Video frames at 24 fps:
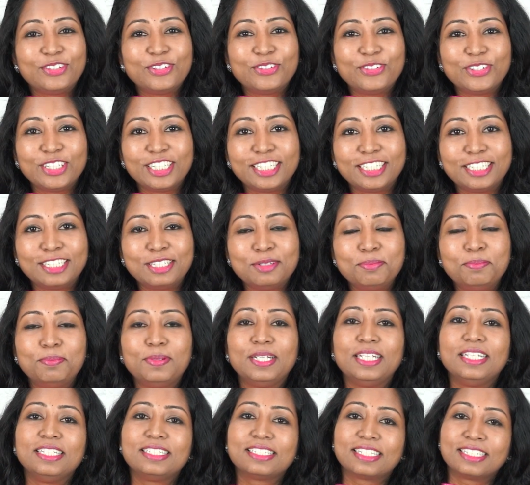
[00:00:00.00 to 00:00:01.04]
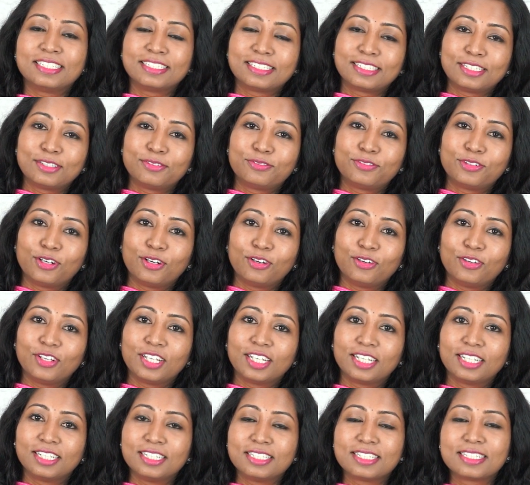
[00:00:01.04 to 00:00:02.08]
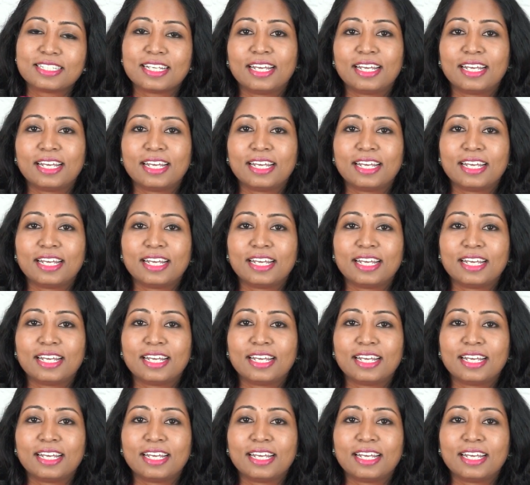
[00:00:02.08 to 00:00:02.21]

leave you here. Please consider following